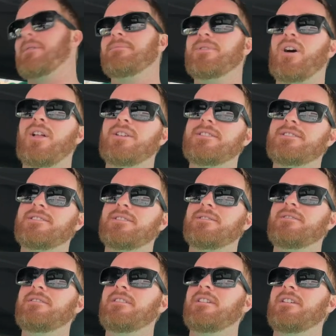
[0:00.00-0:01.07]
Nala
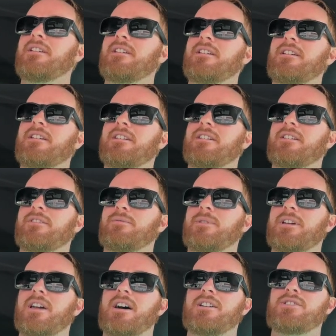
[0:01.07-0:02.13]
soon. We
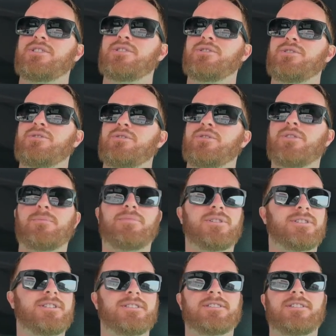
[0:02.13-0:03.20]
got to go to
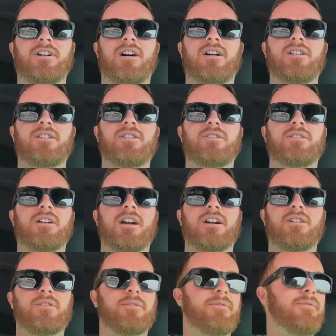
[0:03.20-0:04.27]
Princess Auto, gotta
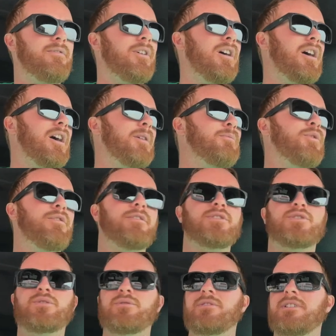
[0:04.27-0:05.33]
go to the farm, move a
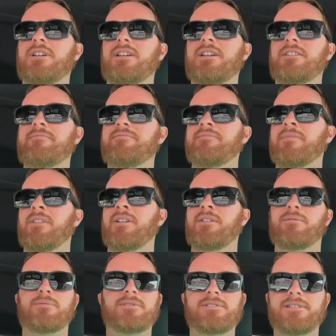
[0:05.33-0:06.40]
tree.
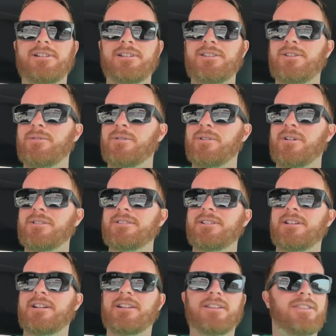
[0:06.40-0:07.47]
We're just gonna do her all
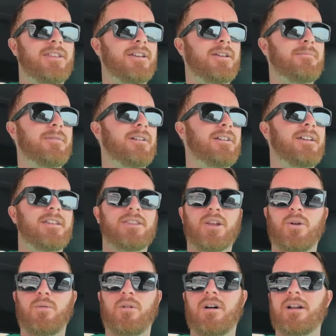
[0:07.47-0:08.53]
today, and I think I'm gonna get the
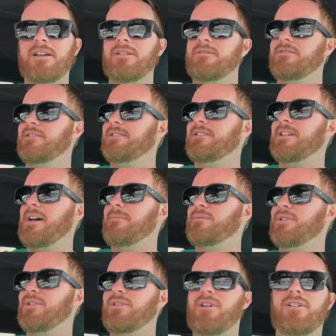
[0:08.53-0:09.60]
quad out and
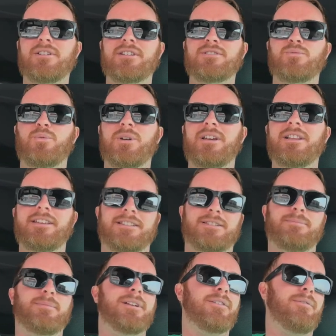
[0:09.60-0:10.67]
attempt longest wheelie. It's
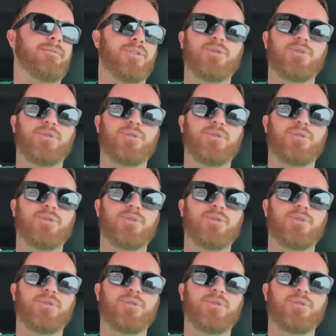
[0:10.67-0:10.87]
been a few